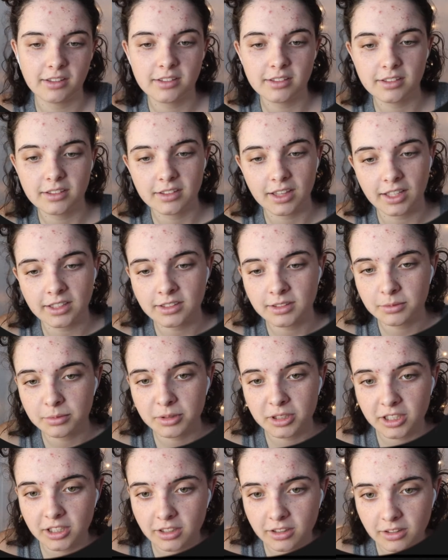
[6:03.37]
think that's a
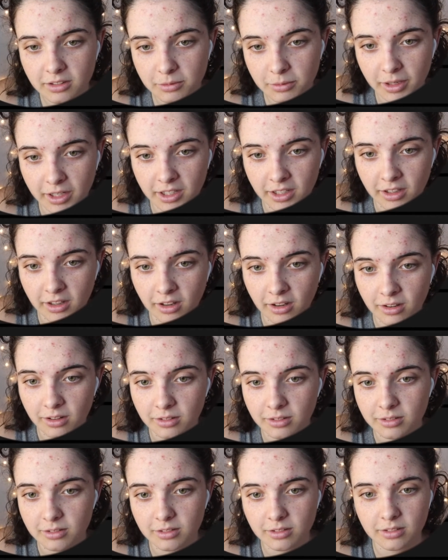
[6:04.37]
pretty good way to
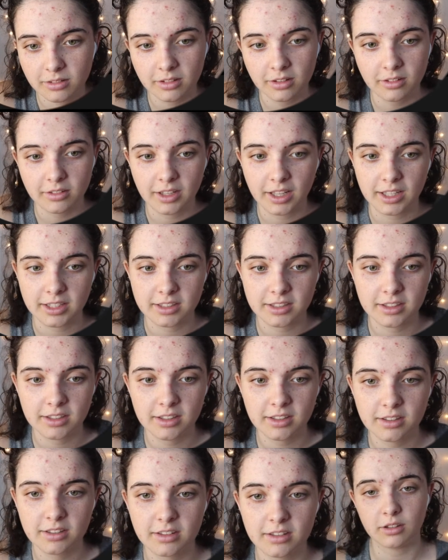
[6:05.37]
go. No
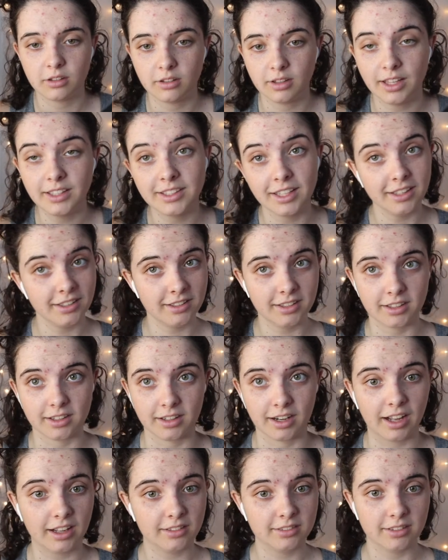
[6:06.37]
dancing. So that's S tier.
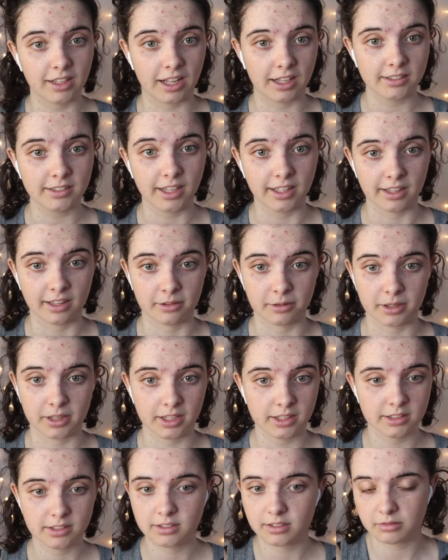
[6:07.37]
I'll die that way.
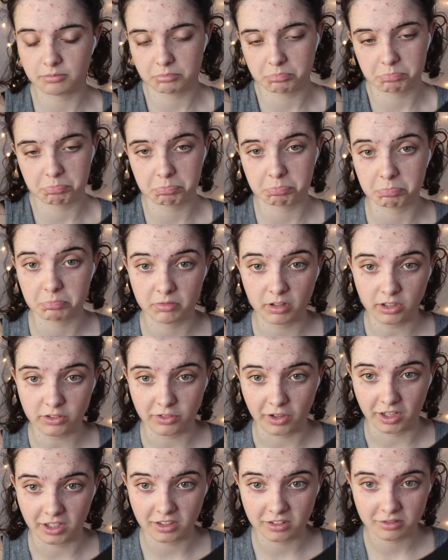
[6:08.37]
That's fine.